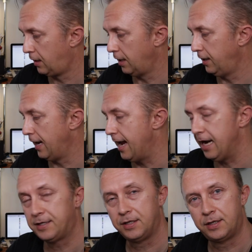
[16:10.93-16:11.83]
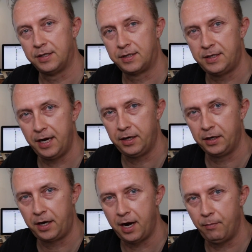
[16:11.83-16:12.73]
getting access to the
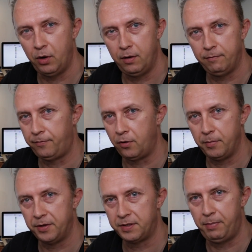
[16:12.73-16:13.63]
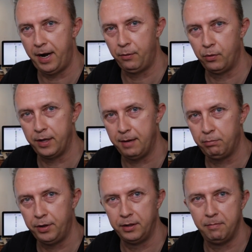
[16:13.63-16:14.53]
second camera from this bag without
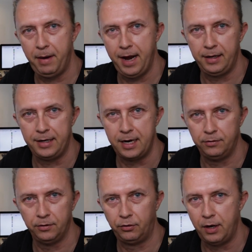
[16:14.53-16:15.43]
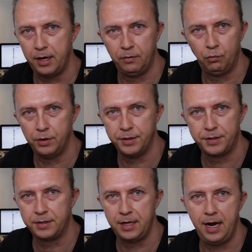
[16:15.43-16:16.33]
putting the bag down on the ground
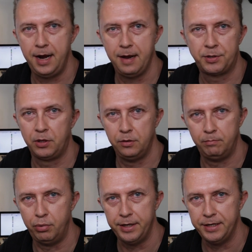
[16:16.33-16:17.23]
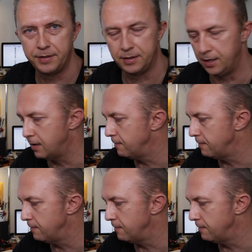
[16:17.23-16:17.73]
was an absolute breeze.